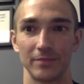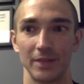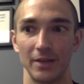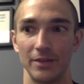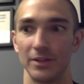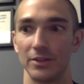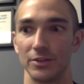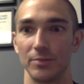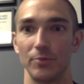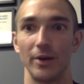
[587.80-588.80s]
think there's
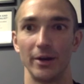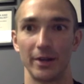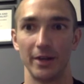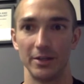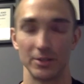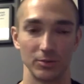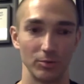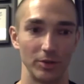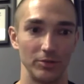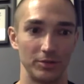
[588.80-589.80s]
some rare cases
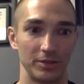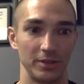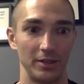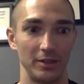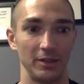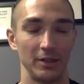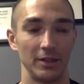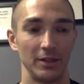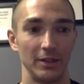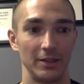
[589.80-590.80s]
where you see
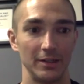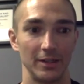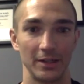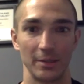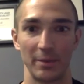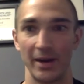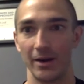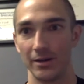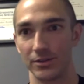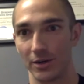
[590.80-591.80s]
that the
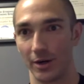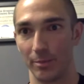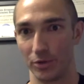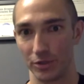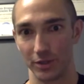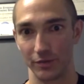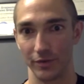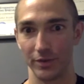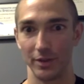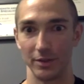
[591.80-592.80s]
parents are pushing
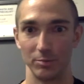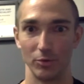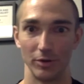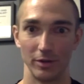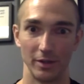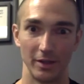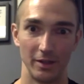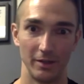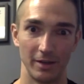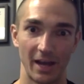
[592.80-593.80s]
for things more than
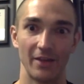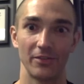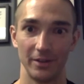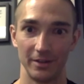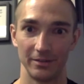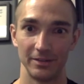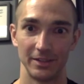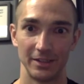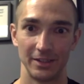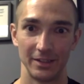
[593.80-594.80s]
the athlete,
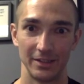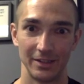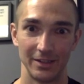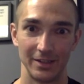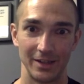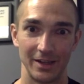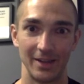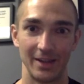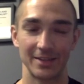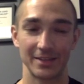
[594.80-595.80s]
and
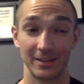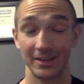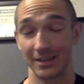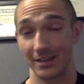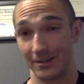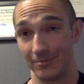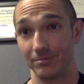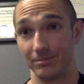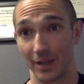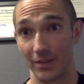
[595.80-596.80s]
I
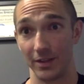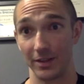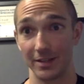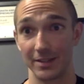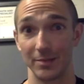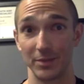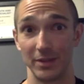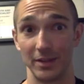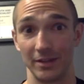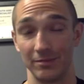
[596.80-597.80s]
think that's
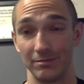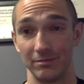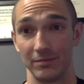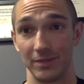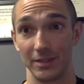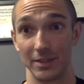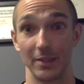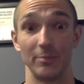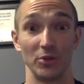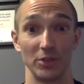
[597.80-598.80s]
something that it's a
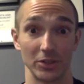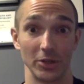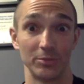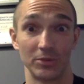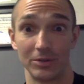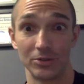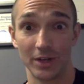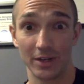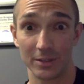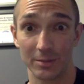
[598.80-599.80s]
slippery slope to
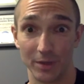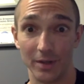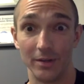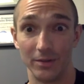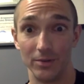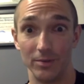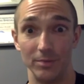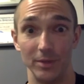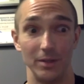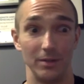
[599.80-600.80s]
address, but it would
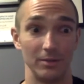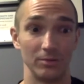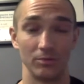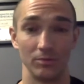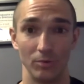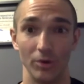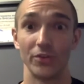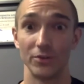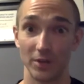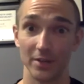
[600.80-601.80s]
be
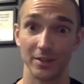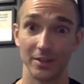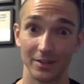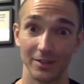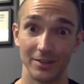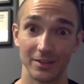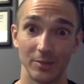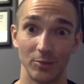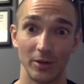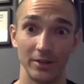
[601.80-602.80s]
worth addressing in
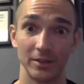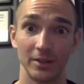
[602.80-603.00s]
some ways.